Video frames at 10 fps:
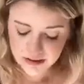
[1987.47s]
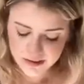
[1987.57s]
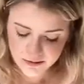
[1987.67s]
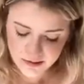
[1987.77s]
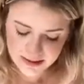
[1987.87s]

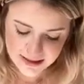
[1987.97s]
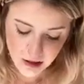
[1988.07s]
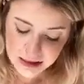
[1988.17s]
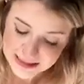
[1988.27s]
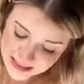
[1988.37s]
That's really
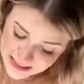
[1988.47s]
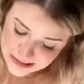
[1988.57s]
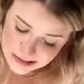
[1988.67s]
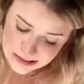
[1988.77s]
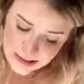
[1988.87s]
all it
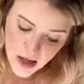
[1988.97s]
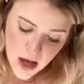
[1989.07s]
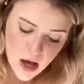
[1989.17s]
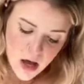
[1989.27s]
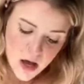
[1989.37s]
is.
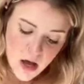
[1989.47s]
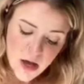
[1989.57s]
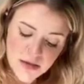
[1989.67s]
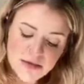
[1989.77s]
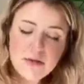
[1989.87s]

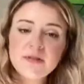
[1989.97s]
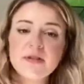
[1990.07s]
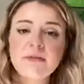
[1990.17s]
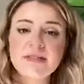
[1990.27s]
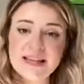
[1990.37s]
So
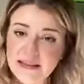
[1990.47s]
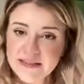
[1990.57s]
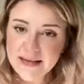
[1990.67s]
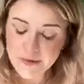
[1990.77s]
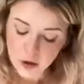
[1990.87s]
some
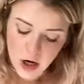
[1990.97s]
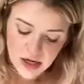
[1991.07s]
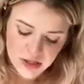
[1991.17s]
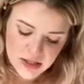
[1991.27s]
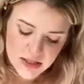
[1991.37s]
safety
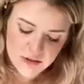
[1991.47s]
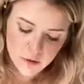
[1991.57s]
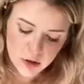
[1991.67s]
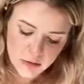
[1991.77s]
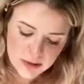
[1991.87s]
precautions
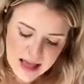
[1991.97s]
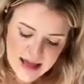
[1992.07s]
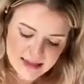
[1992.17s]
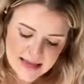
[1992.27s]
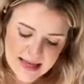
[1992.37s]
for
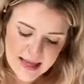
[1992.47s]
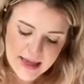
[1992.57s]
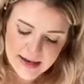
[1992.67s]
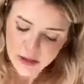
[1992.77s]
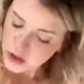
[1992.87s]
relaxing
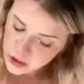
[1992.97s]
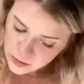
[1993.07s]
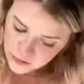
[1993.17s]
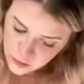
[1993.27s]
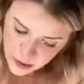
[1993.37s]
and curl
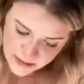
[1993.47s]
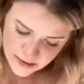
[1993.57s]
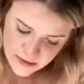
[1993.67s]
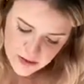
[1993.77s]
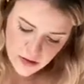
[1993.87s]

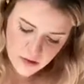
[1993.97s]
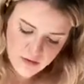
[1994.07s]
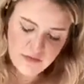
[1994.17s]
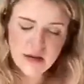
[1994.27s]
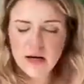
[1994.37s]
reforming.
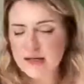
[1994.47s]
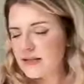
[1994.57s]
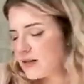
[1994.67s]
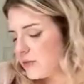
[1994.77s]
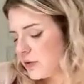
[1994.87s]
So very
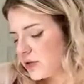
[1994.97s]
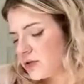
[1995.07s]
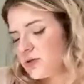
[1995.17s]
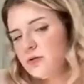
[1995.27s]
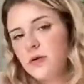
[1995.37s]
similar
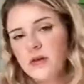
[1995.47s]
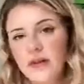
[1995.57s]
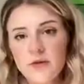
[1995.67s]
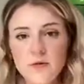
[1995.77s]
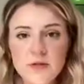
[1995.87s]
to all the
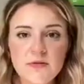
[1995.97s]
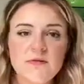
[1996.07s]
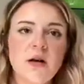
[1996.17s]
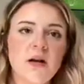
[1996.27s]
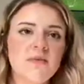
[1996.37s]
other ones
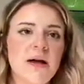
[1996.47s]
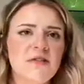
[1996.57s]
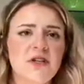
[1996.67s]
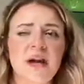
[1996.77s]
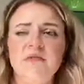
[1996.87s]
we've talked about.
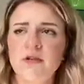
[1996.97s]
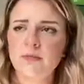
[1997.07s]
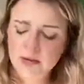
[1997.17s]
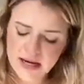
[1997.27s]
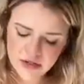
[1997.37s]
Check for
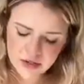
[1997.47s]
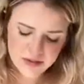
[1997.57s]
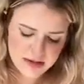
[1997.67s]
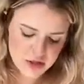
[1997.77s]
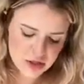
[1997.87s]
abrasions.
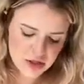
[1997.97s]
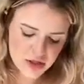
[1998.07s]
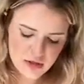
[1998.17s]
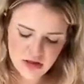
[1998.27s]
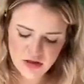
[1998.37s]
Make sure you're
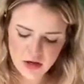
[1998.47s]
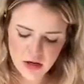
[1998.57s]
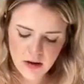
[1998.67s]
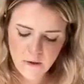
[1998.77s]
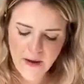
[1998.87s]
doing a
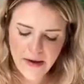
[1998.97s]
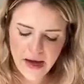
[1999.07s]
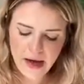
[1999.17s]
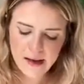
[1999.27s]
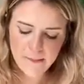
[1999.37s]
thorough
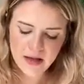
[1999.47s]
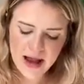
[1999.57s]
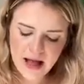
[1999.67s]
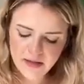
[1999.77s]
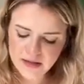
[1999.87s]

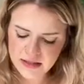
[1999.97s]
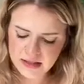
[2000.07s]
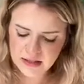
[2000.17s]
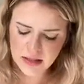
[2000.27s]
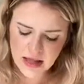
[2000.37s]

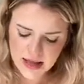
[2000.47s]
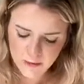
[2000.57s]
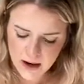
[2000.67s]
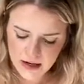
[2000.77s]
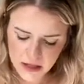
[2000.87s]
analysis. Client
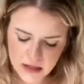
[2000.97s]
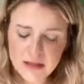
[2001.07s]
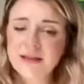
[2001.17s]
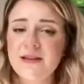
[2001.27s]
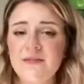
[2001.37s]

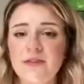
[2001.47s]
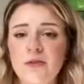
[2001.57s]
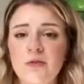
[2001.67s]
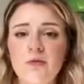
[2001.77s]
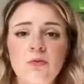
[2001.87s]
records. If
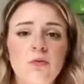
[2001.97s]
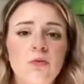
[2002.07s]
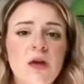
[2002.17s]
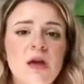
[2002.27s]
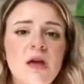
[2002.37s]

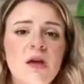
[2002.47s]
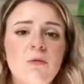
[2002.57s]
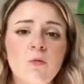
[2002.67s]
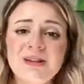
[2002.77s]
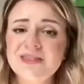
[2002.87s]
you
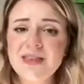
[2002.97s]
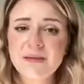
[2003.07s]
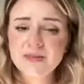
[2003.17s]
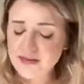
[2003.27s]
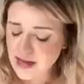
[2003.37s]
want
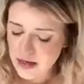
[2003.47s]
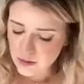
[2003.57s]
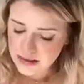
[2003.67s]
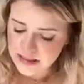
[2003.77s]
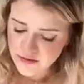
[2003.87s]
them to sign a
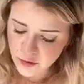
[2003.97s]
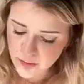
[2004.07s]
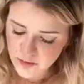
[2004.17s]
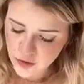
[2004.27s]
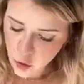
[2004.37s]
release
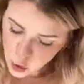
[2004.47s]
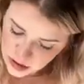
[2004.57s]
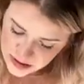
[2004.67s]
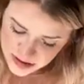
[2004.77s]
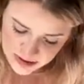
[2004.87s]
form, of
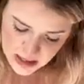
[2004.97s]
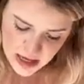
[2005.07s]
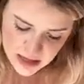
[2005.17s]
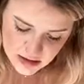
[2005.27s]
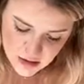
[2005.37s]
course,
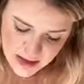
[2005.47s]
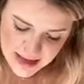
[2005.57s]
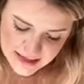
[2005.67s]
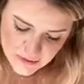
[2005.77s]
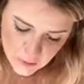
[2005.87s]
do
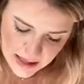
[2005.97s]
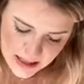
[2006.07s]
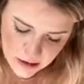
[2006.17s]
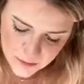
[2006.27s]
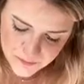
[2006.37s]
that as
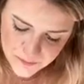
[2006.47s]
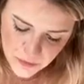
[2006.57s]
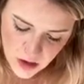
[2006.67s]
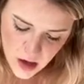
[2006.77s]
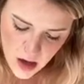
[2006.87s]
well.
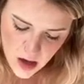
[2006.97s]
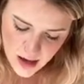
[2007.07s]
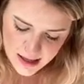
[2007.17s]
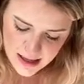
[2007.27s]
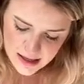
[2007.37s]

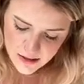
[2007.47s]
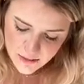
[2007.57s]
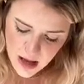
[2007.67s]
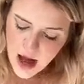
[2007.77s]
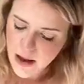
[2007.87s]

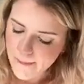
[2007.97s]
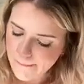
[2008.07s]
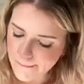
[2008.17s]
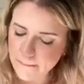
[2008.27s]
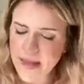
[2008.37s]

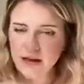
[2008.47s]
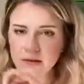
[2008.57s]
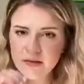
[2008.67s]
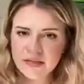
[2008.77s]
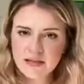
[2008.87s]

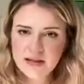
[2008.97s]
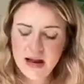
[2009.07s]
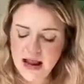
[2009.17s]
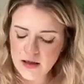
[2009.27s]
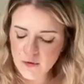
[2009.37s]
This isn't
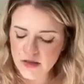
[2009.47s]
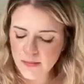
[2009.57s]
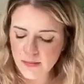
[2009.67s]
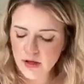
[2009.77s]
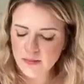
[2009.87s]
anywhere in the
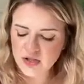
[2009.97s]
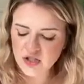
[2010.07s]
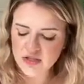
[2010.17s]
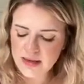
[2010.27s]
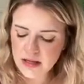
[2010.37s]
book, but
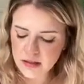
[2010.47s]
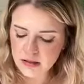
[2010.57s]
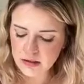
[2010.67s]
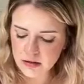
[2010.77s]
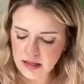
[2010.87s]
just make a
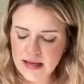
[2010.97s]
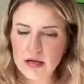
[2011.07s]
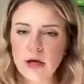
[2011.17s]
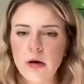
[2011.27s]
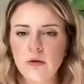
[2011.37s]
little like
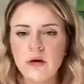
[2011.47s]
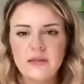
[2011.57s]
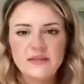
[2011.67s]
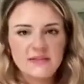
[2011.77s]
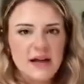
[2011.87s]
note on
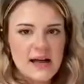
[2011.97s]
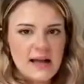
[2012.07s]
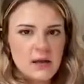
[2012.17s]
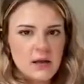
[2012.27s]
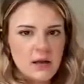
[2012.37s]
the
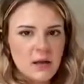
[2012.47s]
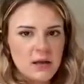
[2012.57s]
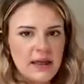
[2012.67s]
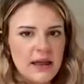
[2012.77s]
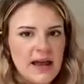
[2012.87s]
side,
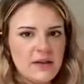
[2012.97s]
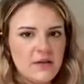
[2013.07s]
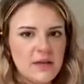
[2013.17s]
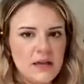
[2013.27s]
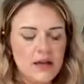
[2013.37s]
like I
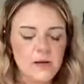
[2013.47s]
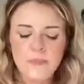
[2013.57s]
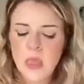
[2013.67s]
do here.